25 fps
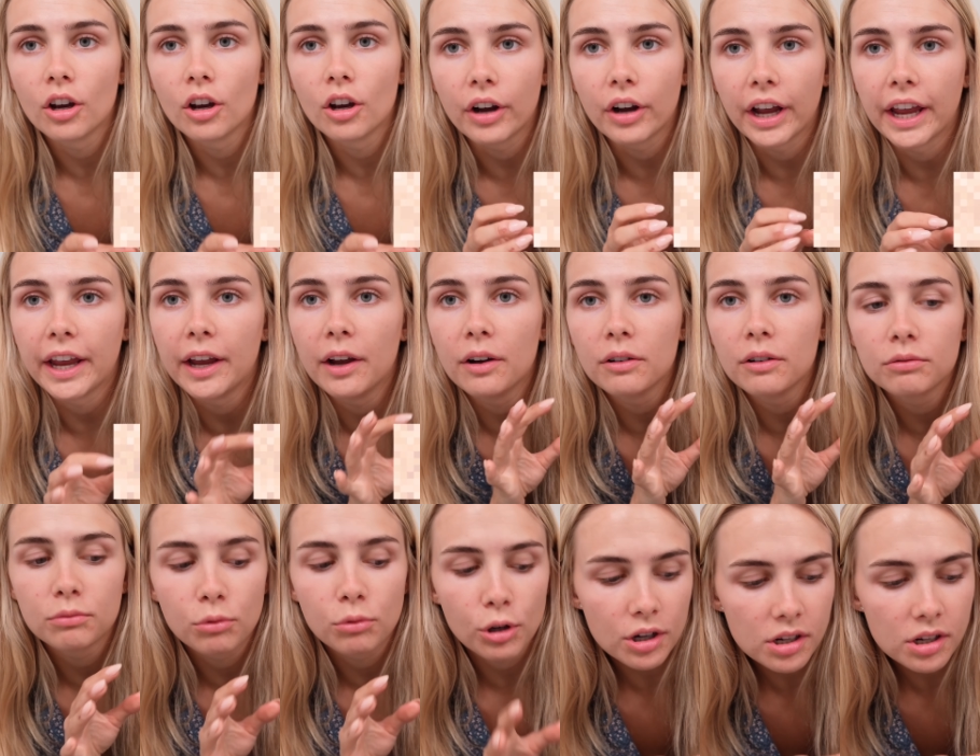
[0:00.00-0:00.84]
Okay,
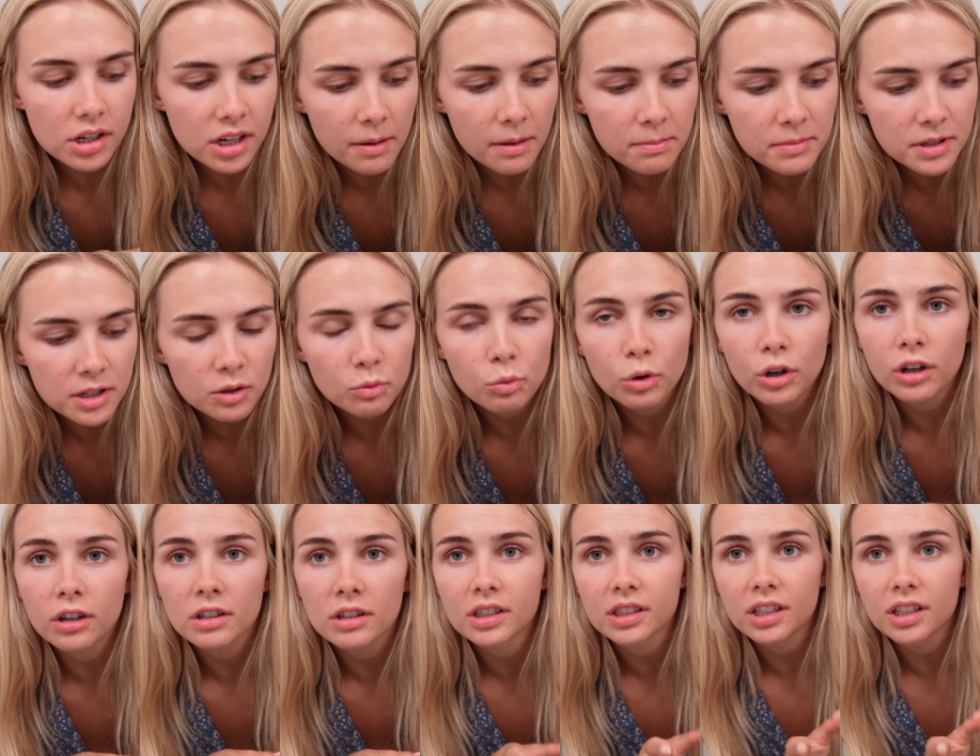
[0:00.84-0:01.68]
Worst comes to
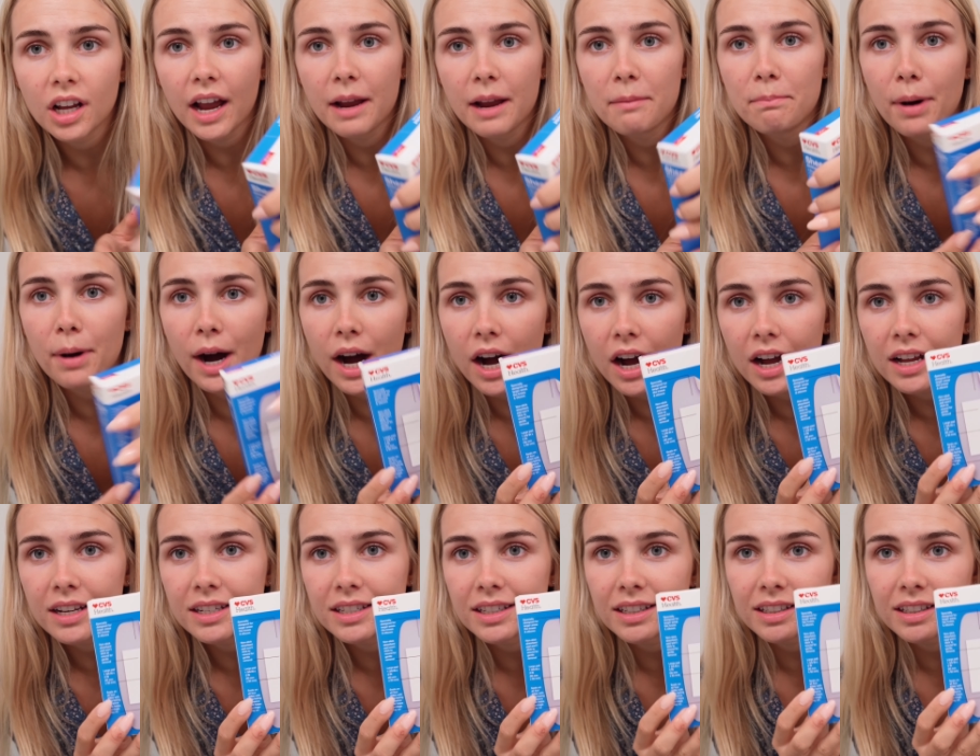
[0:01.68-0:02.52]
worst, I bought